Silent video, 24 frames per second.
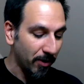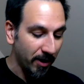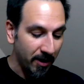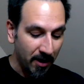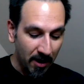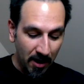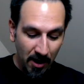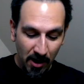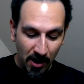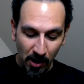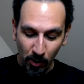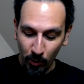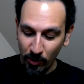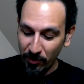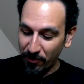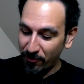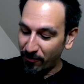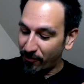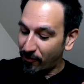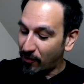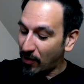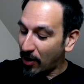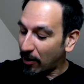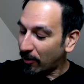But
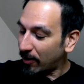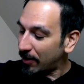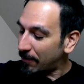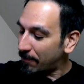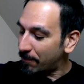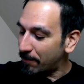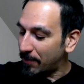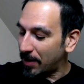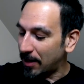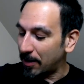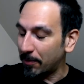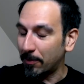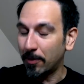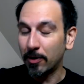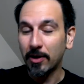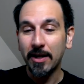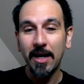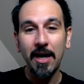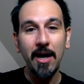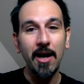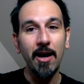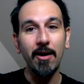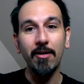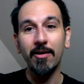with very minimal
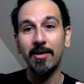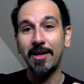care,